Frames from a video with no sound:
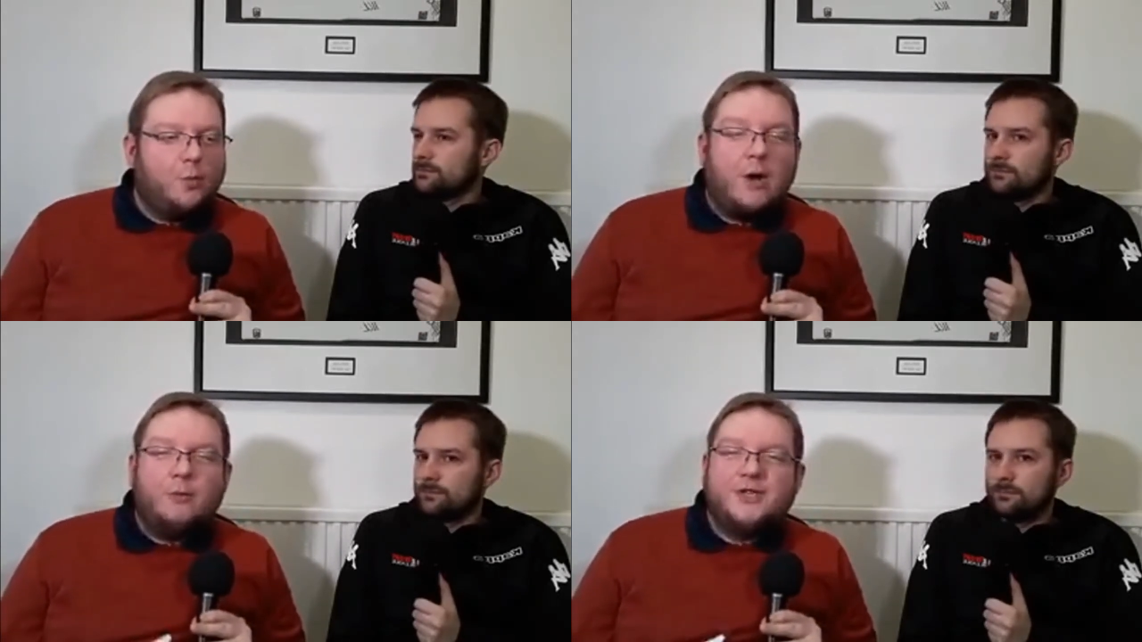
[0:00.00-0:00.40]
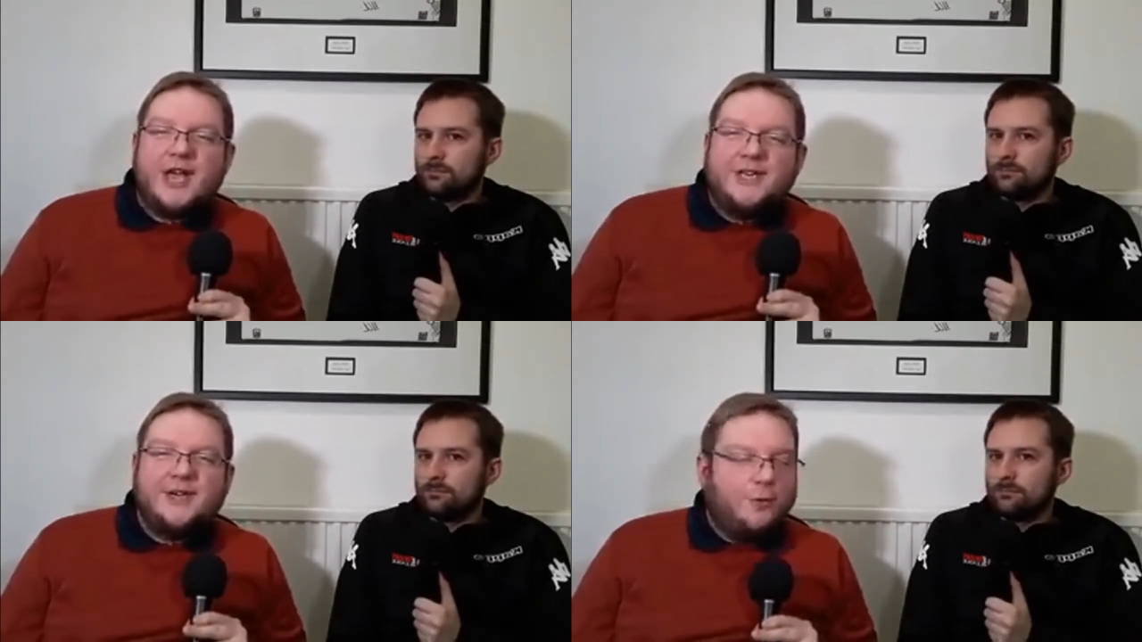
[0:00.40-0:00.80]
Speaker 1: what I would
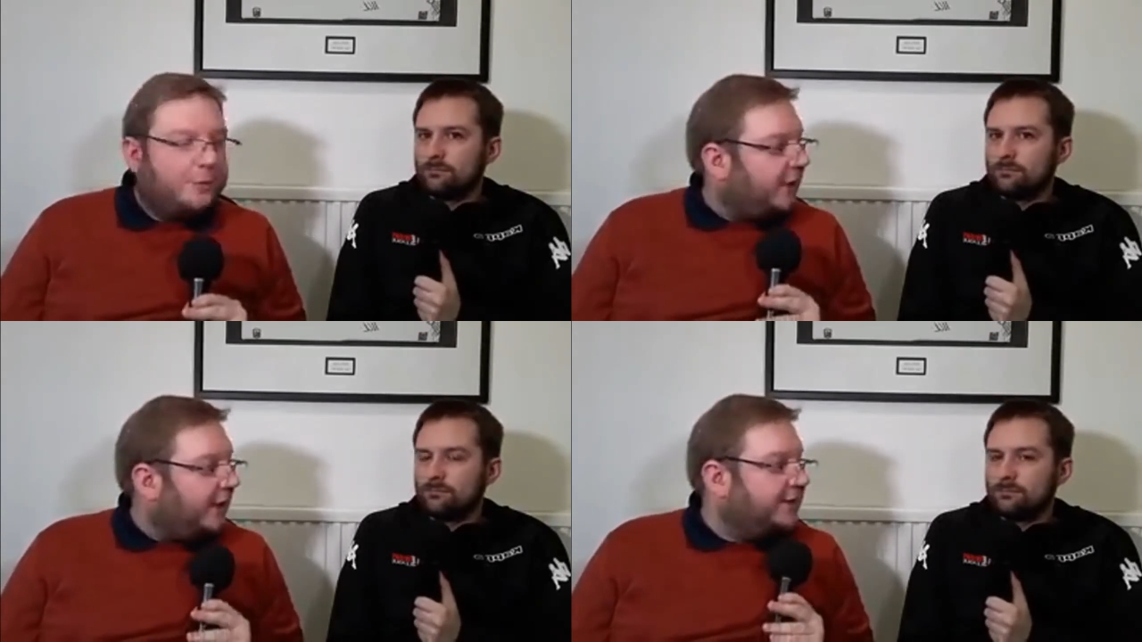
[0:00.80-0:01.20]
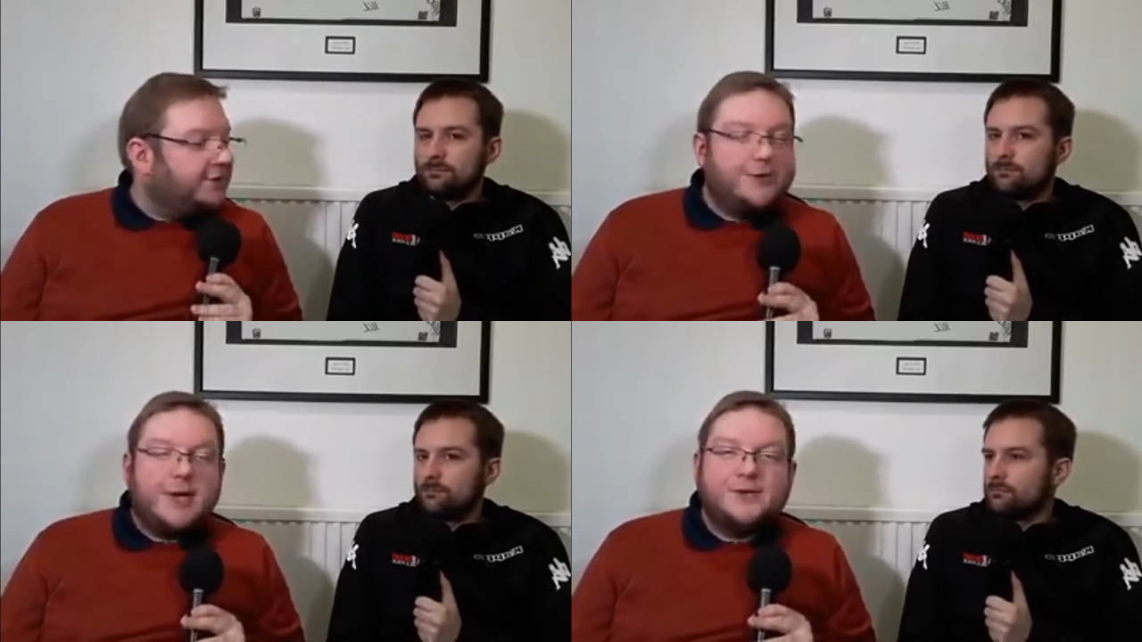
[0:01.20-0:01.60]
change in rugby league in
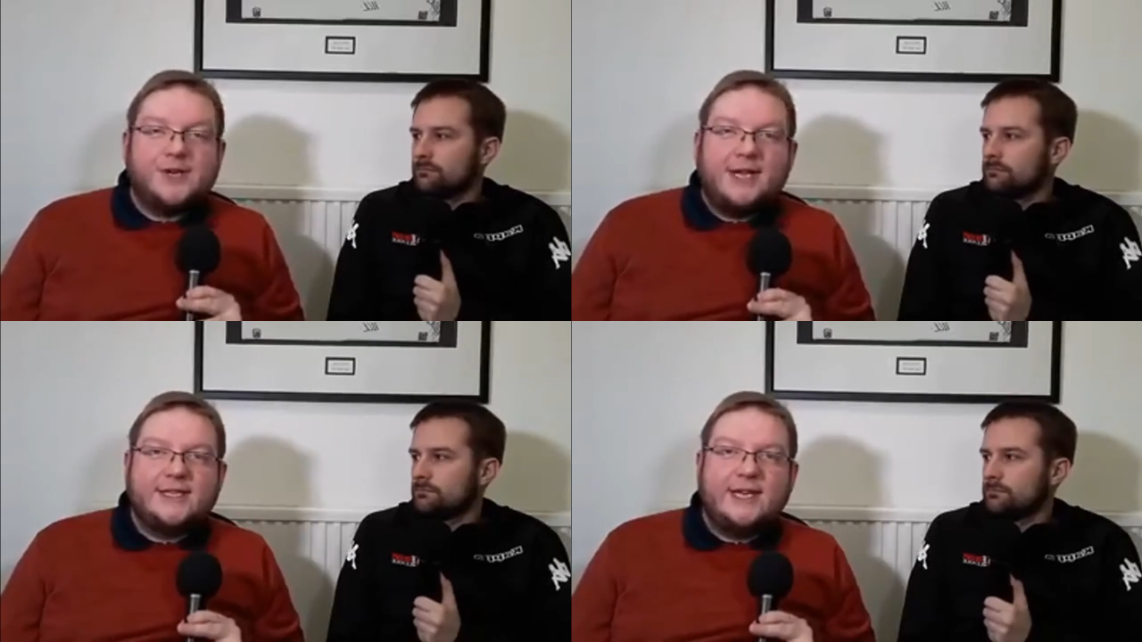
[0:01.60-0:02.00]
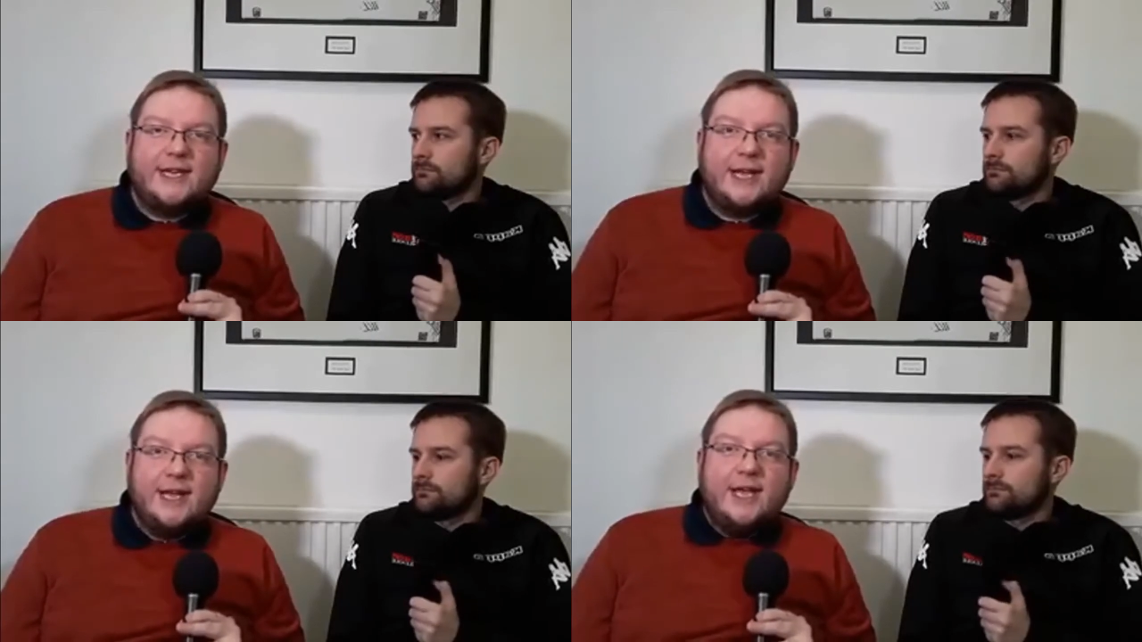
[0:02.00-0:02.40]

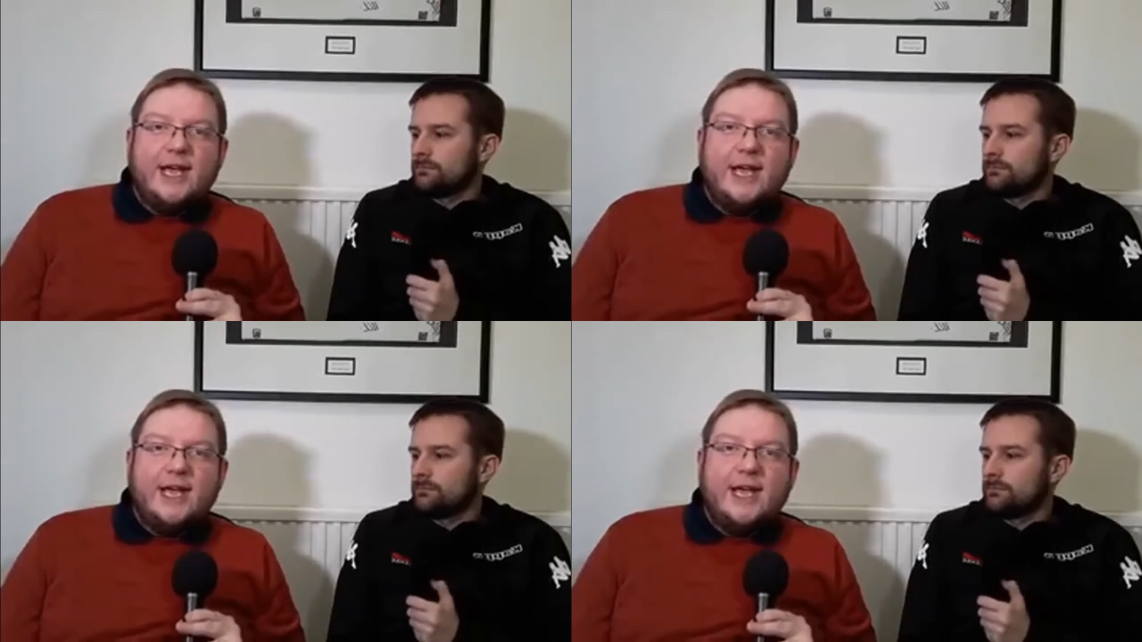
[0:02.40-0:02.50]
2018,